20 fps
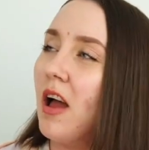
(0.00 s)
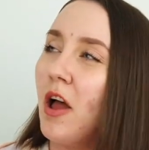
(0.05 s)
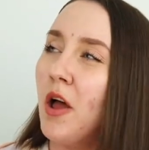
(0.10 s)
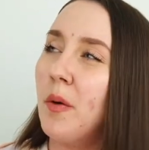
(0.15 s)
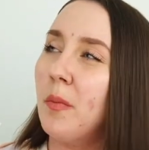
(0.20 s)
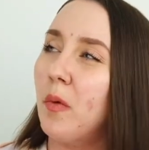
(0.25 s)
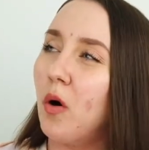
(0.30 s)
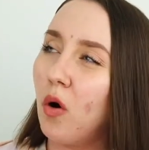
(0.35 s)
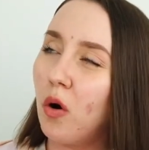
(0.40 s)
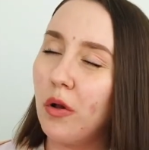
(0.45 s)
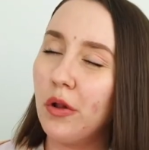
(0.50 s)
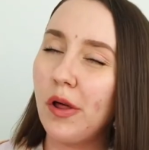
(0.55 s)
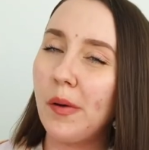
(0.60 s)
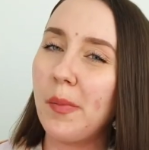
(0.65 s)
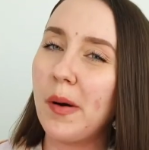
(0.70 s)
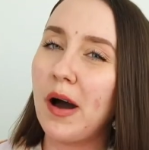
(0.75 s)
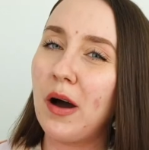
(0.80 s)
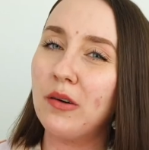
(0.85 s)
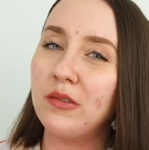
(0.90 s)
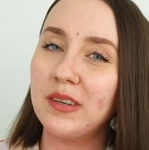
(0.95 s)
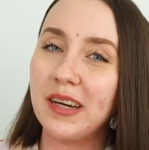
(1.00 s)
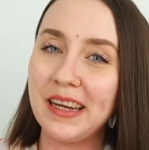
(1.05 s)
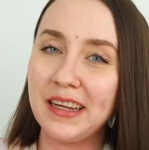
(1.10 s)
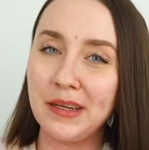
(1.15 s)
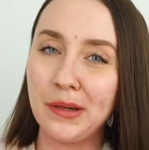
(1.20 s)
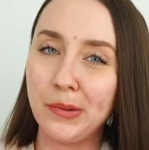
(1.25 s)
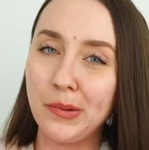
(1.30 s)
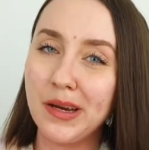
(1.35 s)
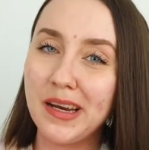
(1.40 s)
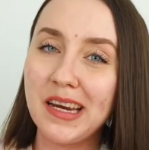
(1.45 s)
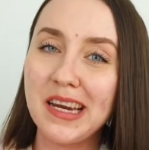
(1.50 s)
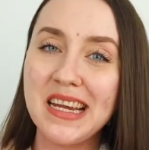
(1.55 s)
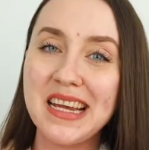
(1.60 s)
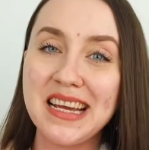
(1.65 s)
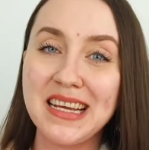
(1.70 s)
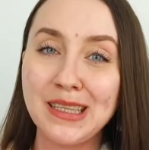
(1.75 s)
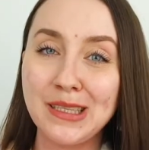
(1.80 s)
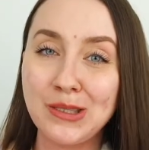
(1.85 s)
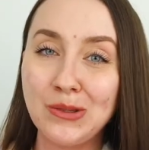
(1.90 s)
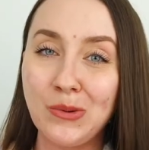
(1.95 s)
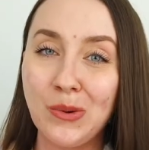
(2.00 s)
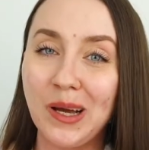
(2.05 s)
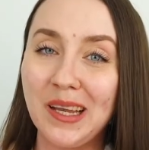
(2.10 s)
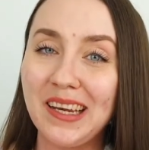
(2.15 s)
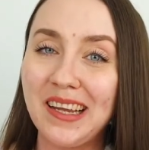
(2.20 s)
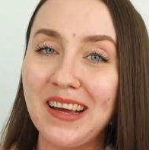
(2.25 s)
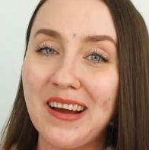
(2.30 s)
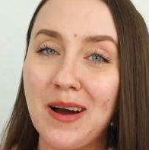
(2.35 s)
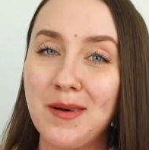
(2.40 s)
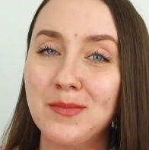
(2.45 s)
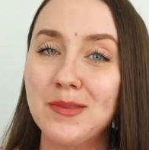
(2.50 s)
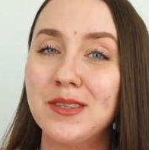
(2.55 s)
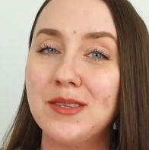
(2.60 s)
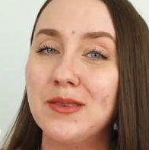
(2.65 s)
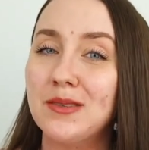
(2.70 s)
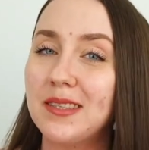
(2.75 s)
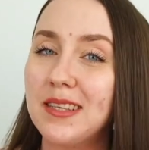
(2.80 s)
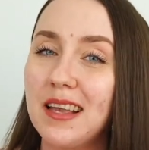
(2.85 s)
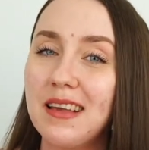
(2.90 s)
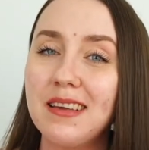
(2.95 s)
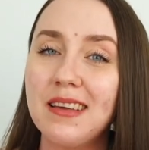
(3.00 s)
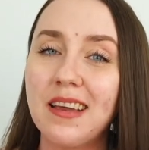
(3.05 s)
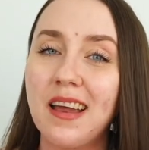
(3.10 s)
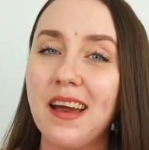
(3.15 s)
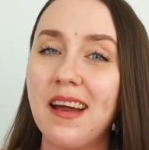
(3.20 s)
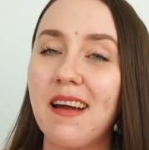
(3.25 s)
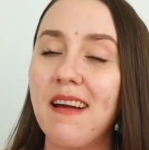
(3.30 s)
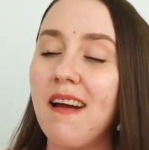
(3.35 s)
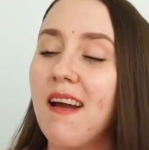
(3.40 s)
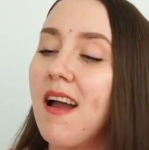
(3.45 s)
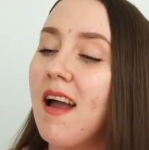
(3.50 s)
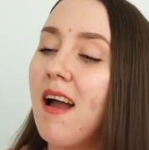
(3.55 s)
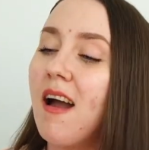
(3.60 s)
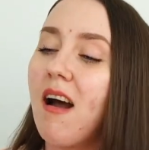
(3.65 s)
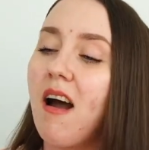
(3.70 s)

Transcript: I'm all about ingredients when it comes to skincare.